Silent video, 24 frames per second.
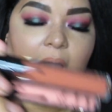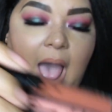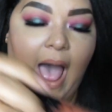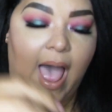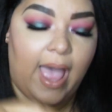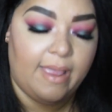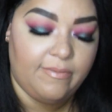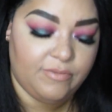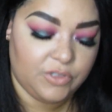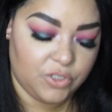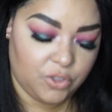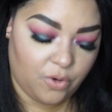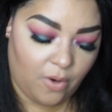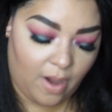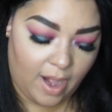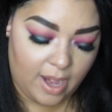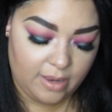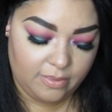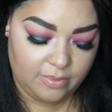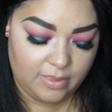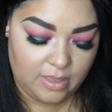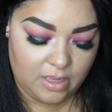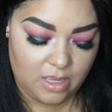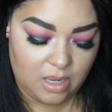I've
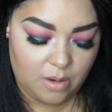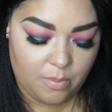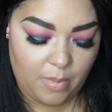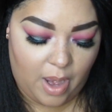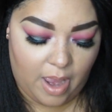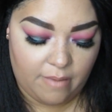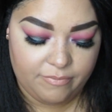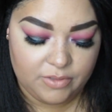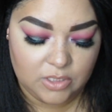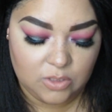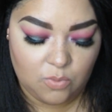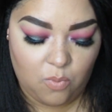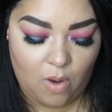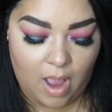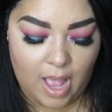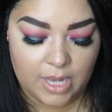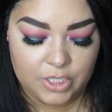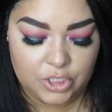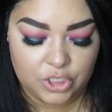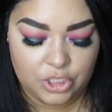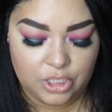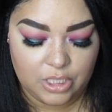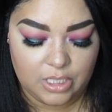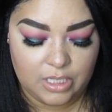tried them, I've
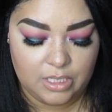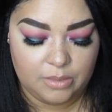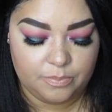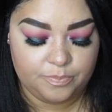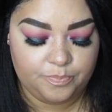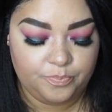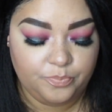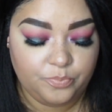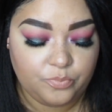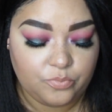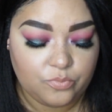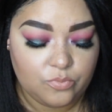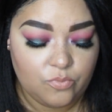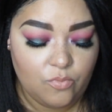swatched them,